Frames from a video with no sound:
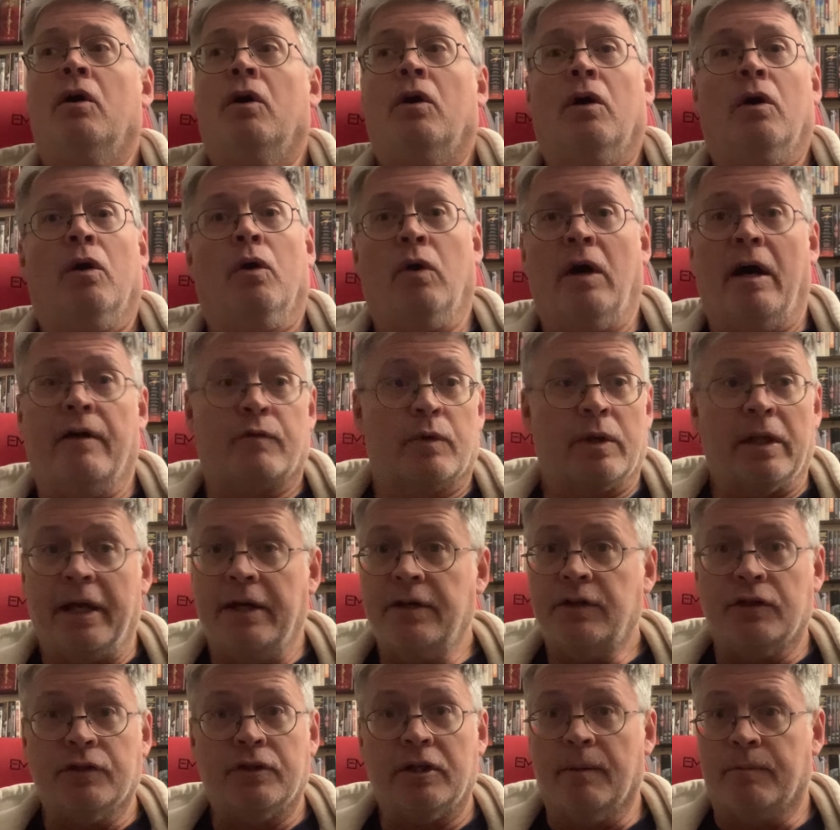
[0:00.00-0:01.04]
He'll have
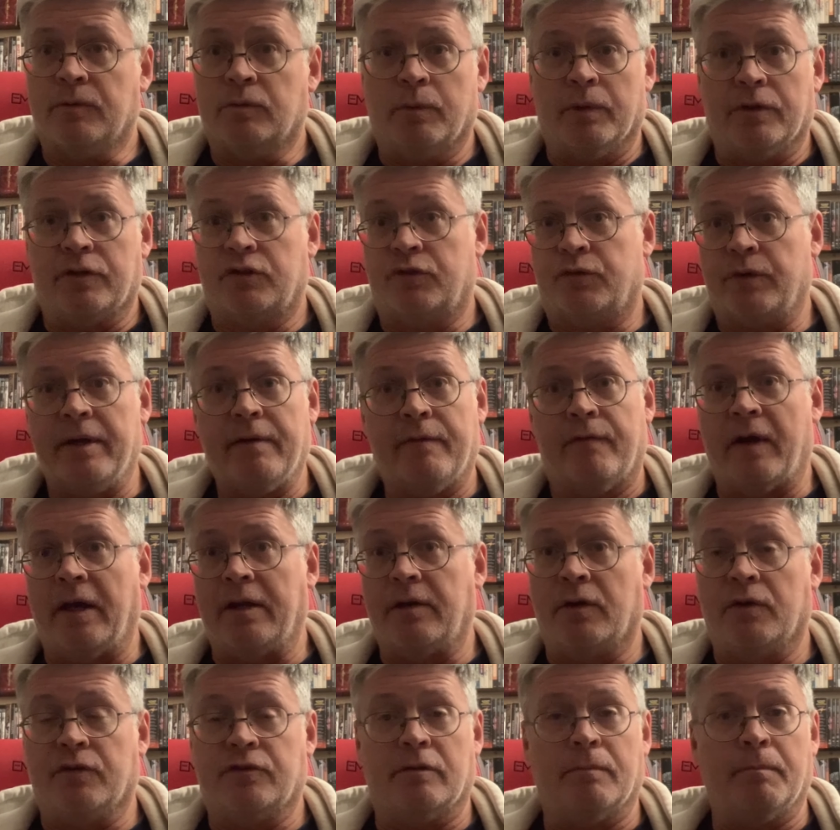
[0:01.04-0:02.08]
relationships with street
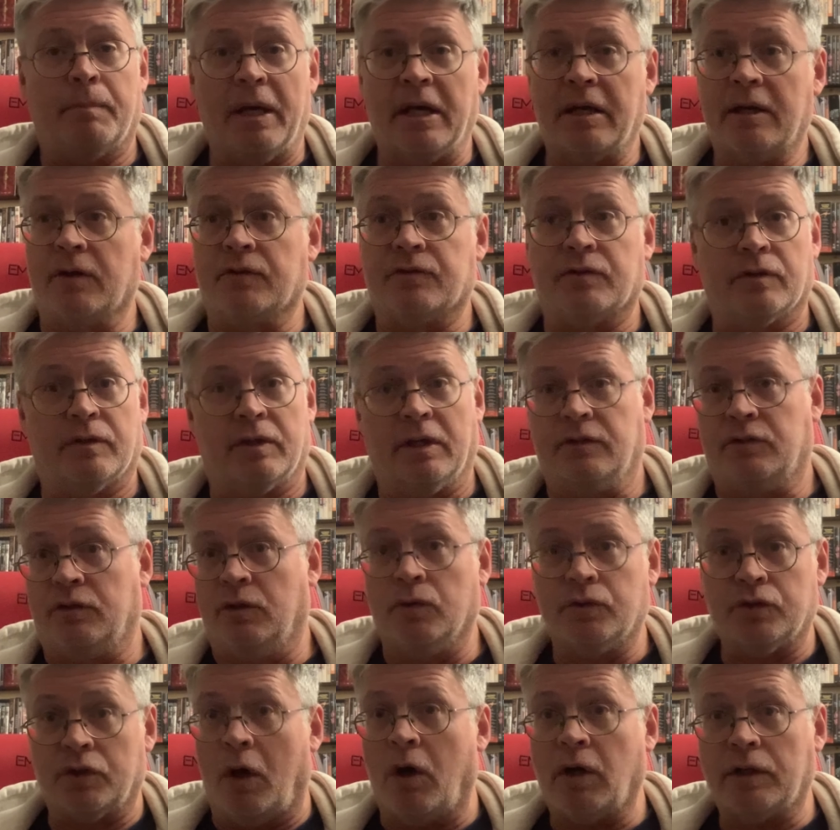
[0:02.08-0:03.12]
vendors and beggars and things, and
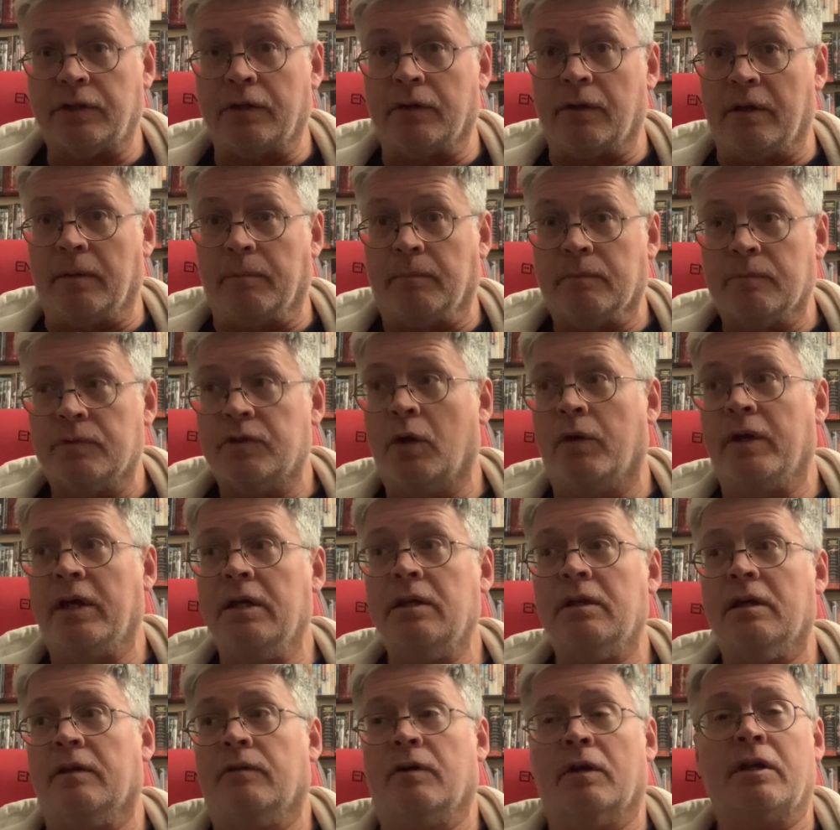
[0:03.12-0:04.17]
he'll talk to them. So
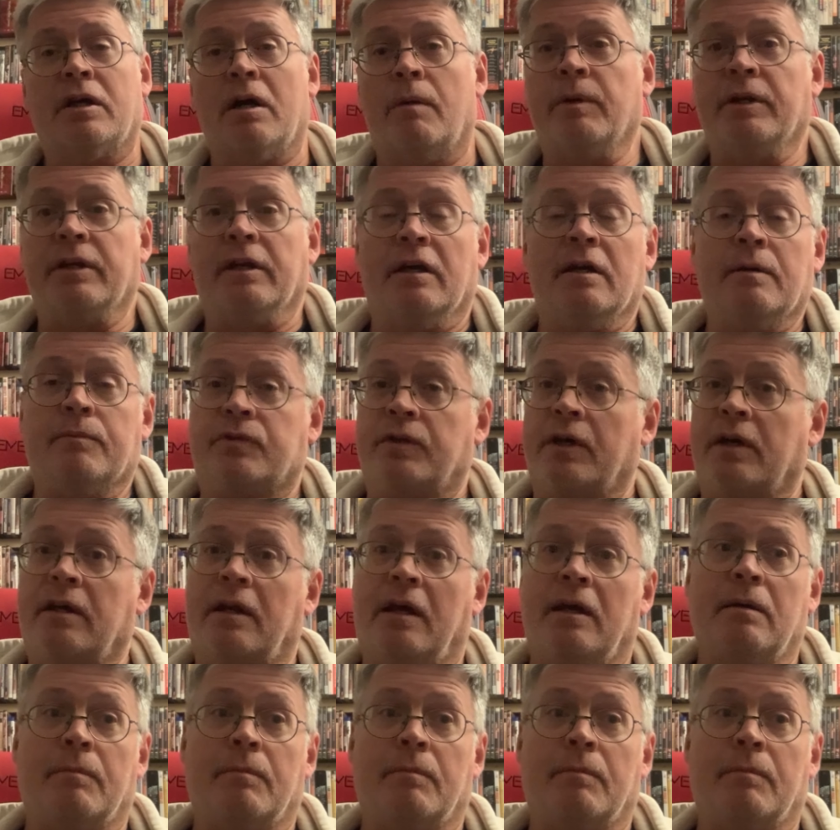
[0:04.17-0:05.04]
they're coming to him saying, hey,